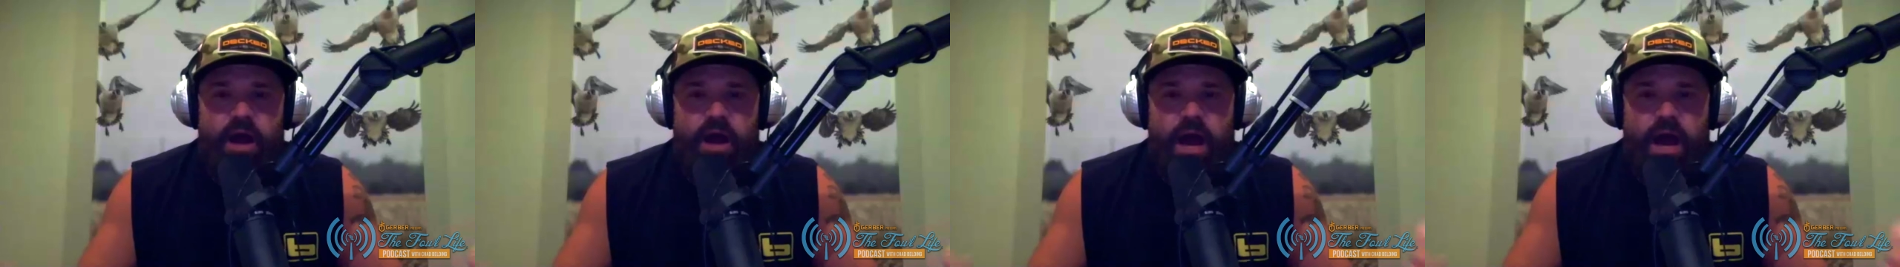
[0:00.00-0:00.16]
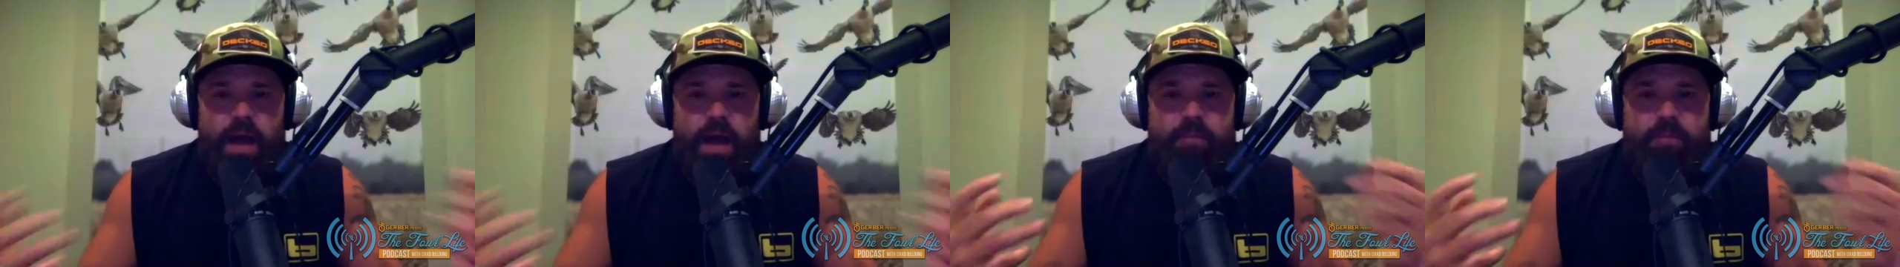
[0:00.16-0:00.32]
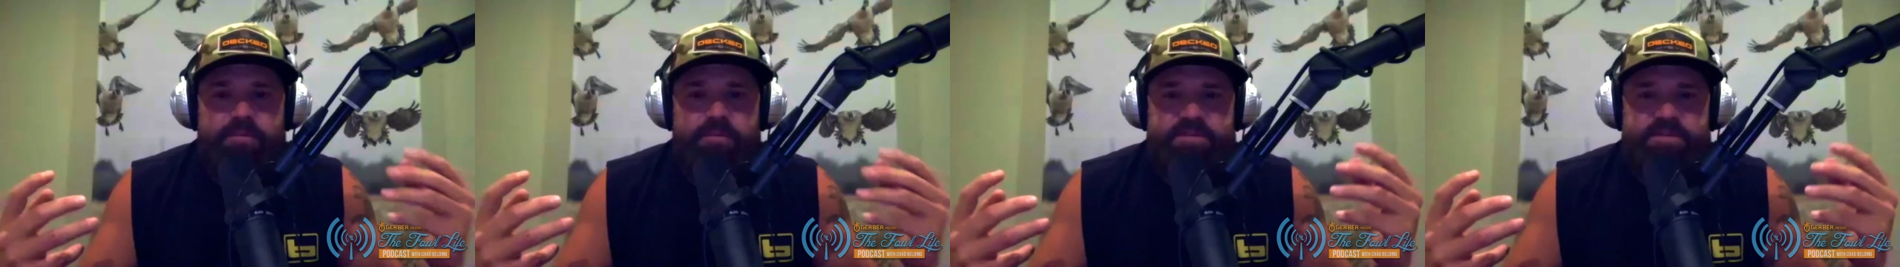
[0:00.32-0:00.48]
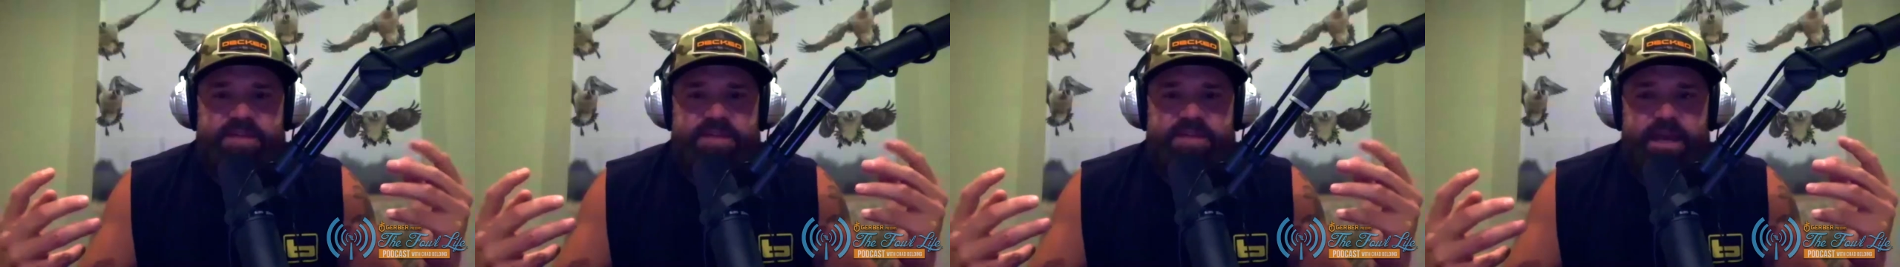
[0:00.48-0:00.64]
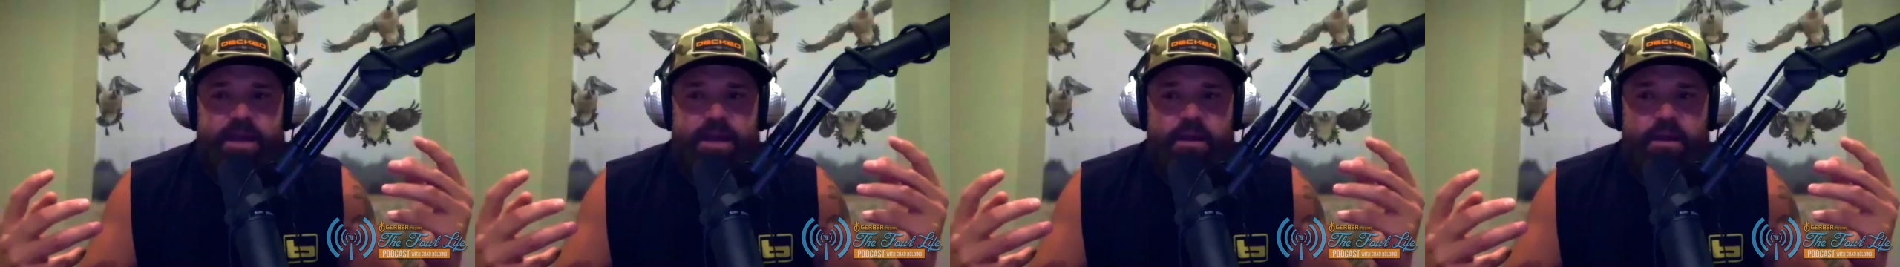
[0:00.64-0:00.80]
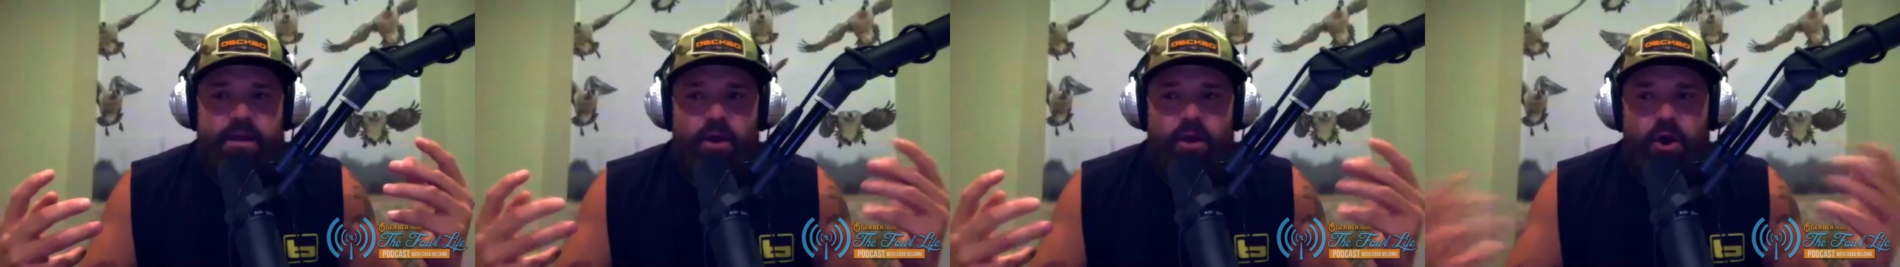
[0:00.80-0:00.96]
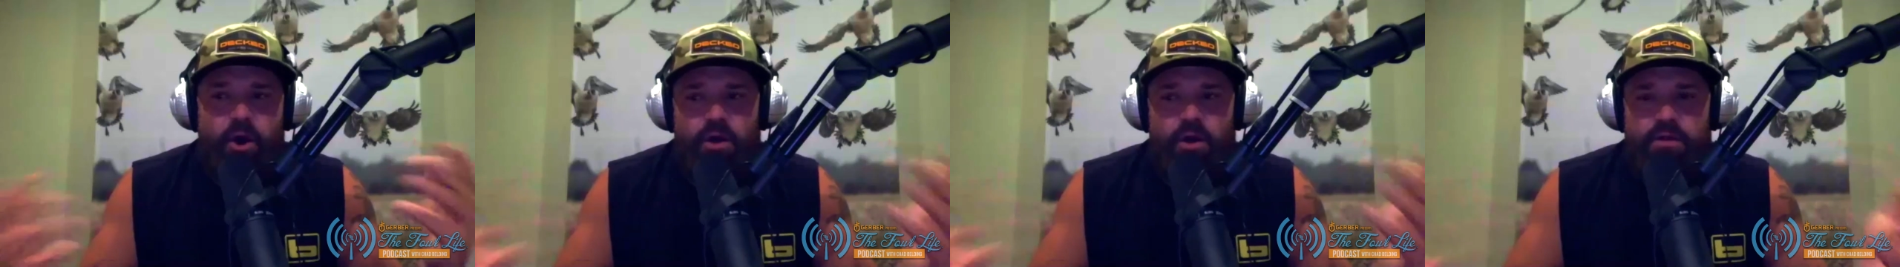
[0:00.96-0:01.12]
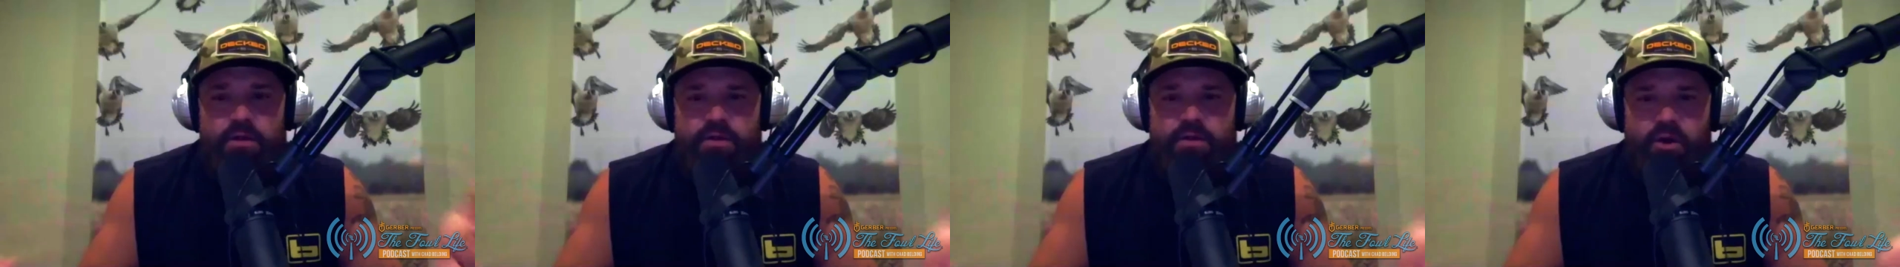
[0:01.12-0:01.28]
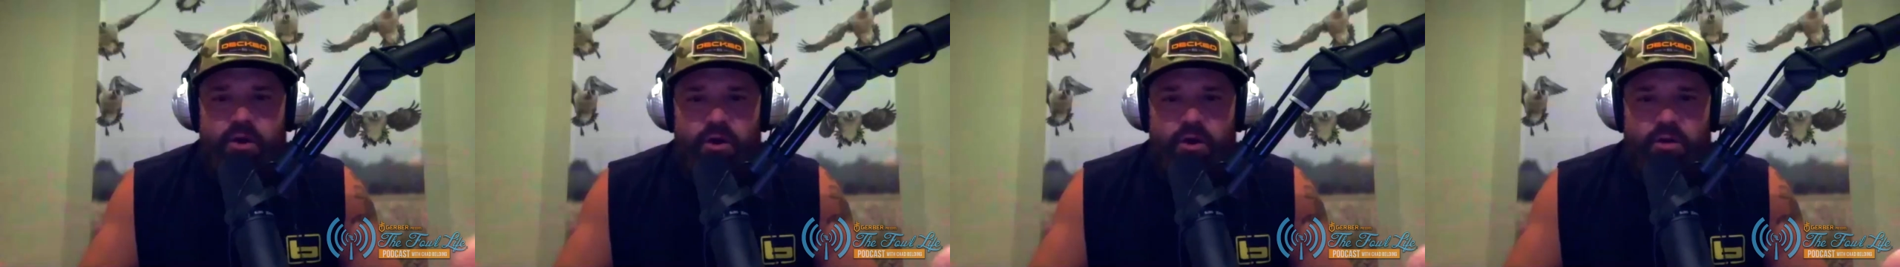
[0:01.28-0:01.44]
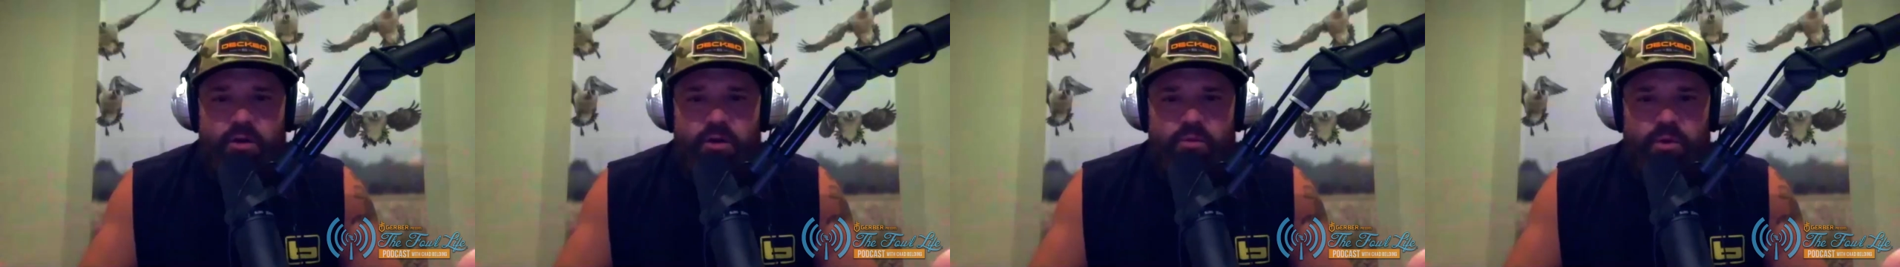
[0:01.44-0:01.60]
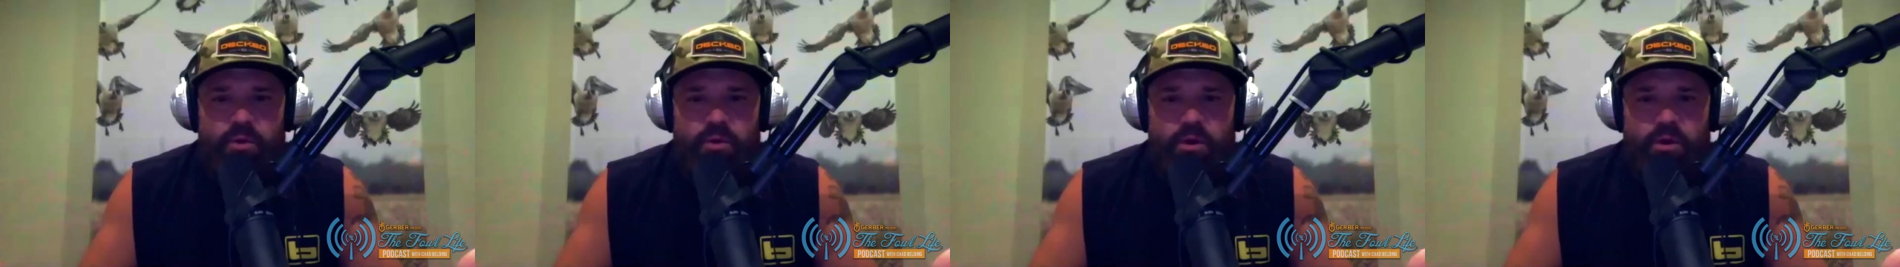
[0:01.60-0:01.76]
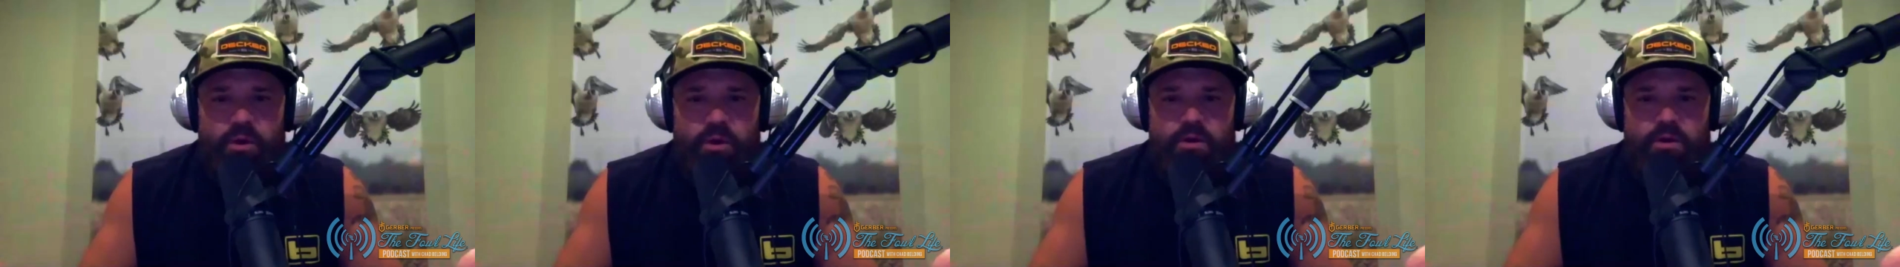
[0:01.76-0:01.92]
I'm saying all of the hard
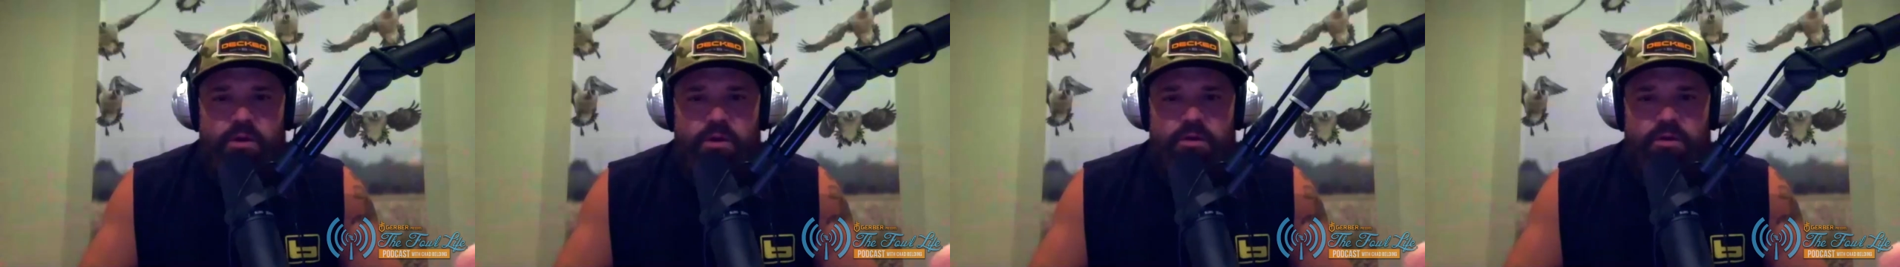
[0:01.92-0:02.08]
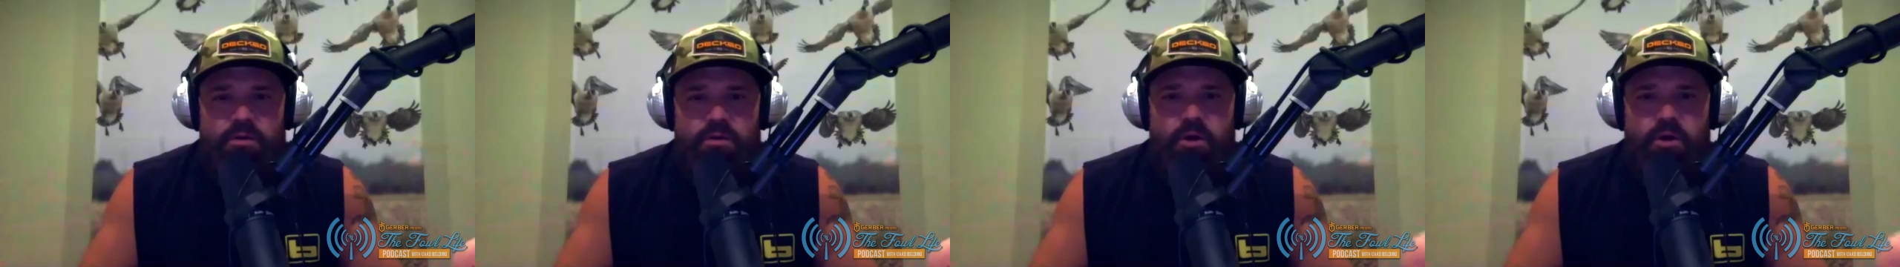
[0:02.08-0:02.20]
work,